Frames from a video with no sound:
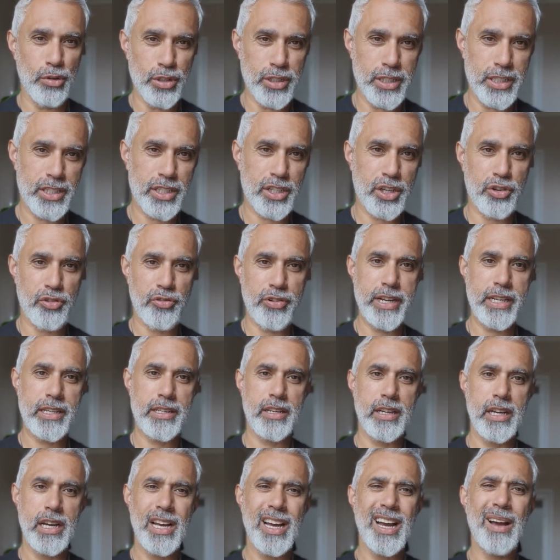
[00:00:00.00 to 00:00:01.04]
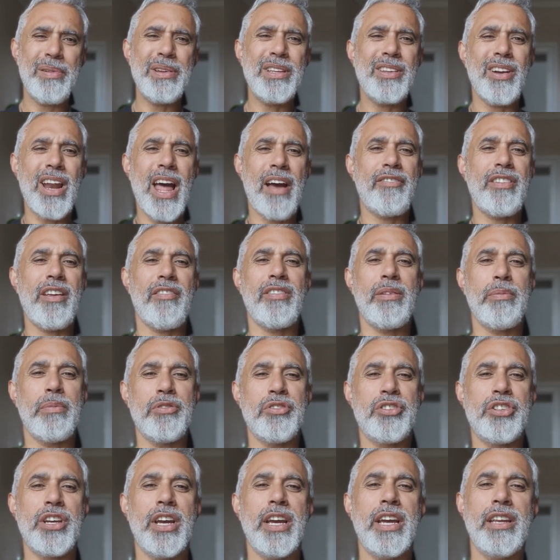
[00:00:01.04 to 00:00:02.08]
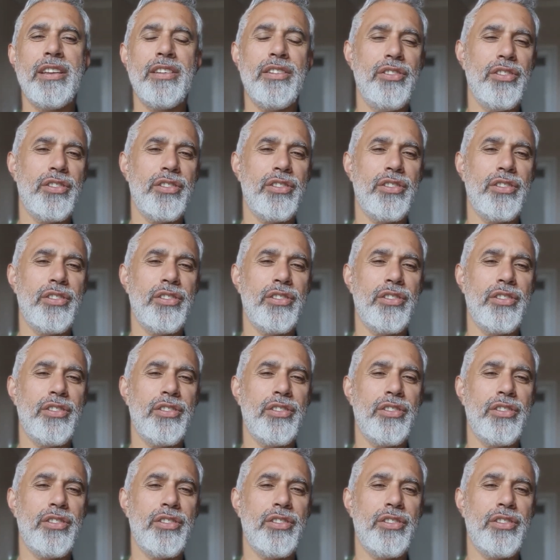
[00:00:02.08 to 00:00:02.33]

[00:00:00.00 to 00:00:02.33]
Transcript: discreet. I mean, you don't have to have them on chain.